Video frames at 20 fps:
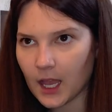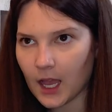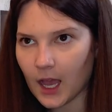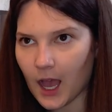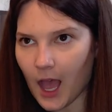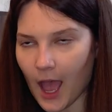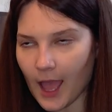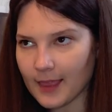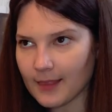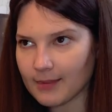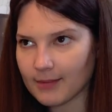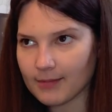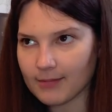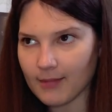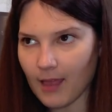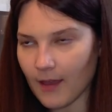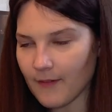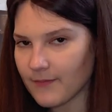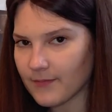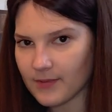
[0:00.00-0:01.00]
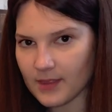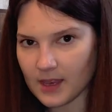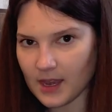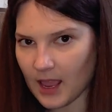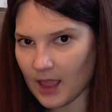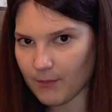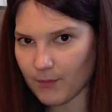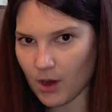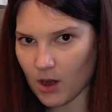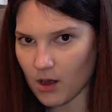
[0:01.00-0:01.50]
I love the
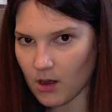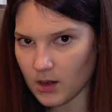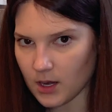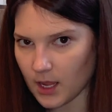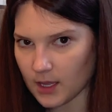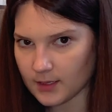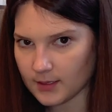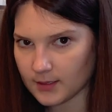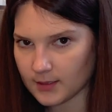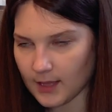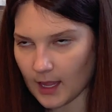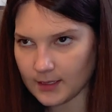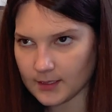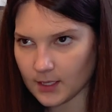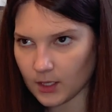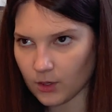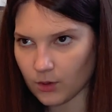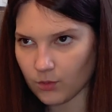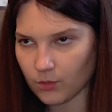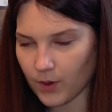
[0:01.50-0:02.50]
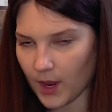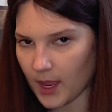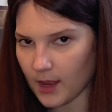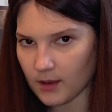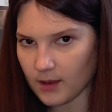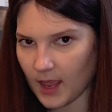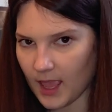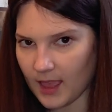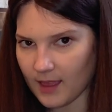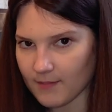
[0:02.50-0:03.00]
name Ernest. That's a great
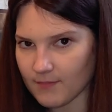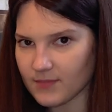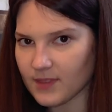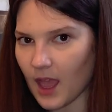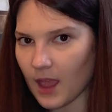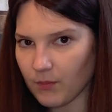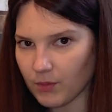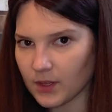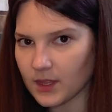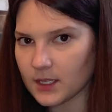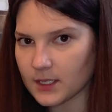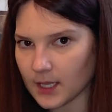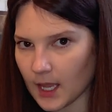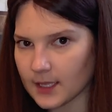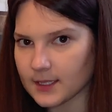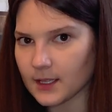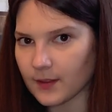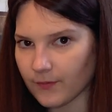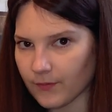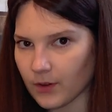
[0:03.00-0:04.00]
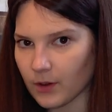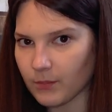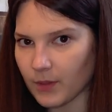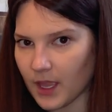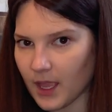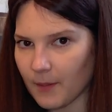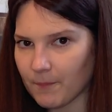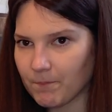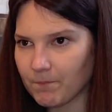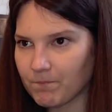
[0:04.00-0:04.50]
name. That really does it for
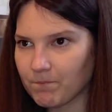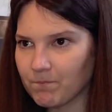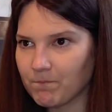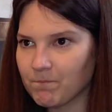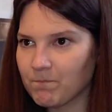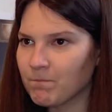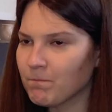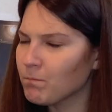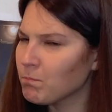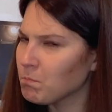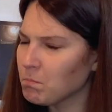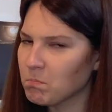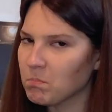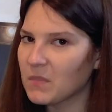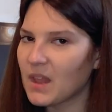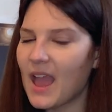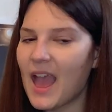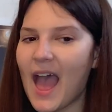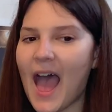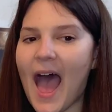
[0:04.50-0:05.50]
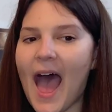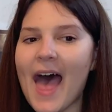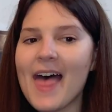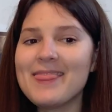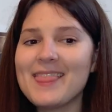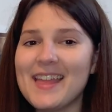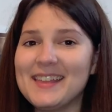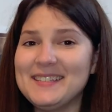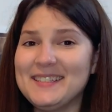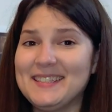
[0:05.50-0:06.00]
me.
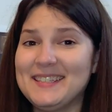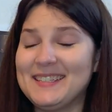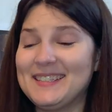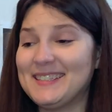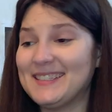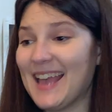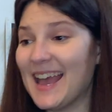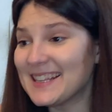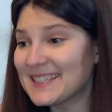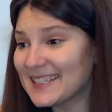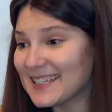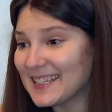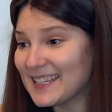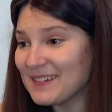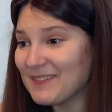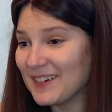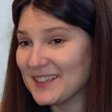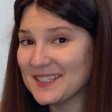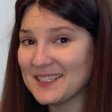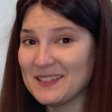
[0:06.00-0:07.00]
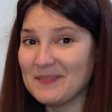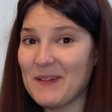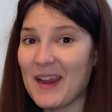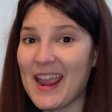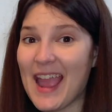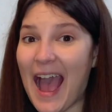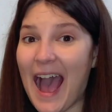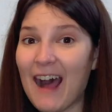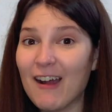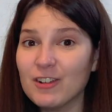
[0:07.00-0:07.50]
And then Cecily wants to
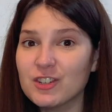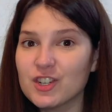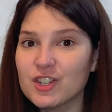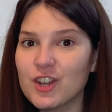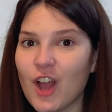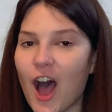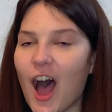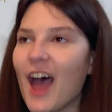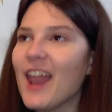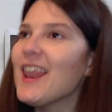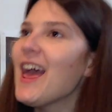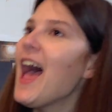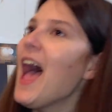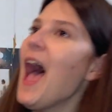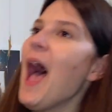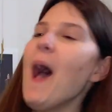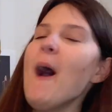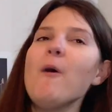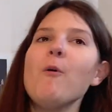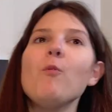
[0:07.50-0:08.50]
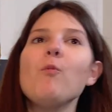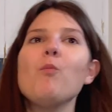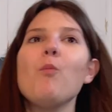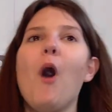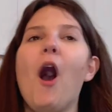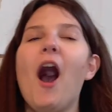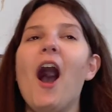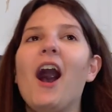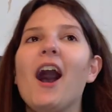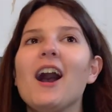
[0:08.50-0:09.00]
marry Algernon.
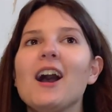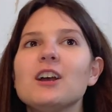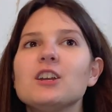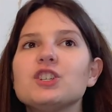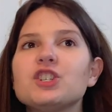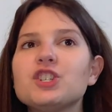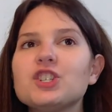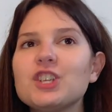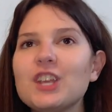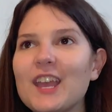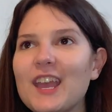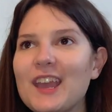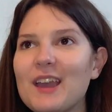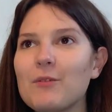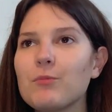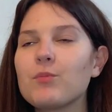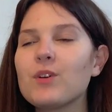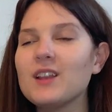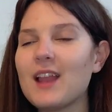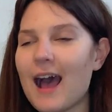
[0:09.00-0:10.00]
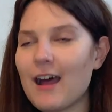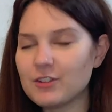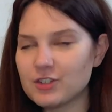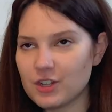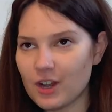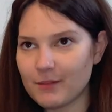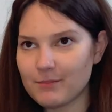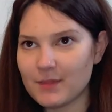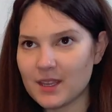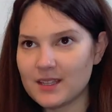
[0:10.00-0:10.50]
When
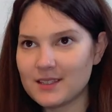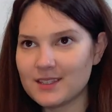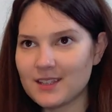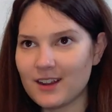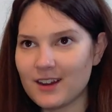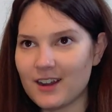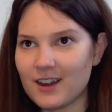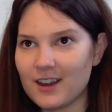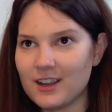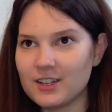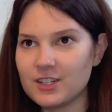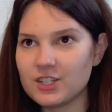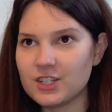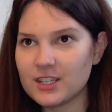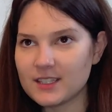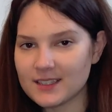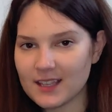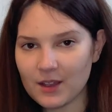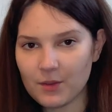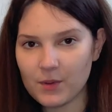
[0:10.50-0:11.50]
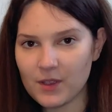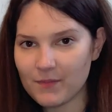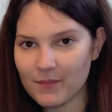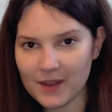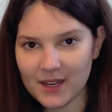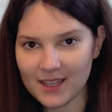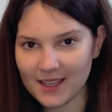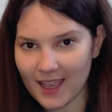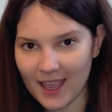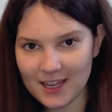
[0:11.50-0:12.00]
Algernon meets her, she's like, we've
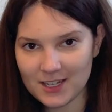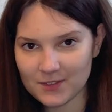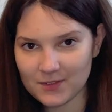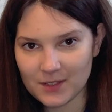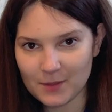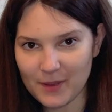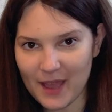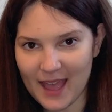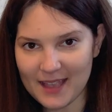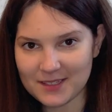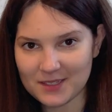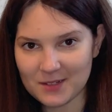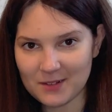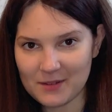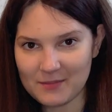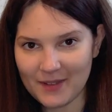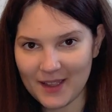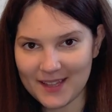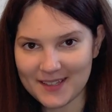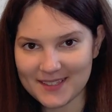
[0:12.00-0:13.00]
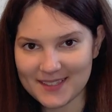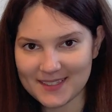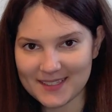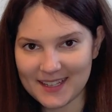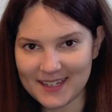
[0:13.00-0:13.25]
been engaged for the past 3 months.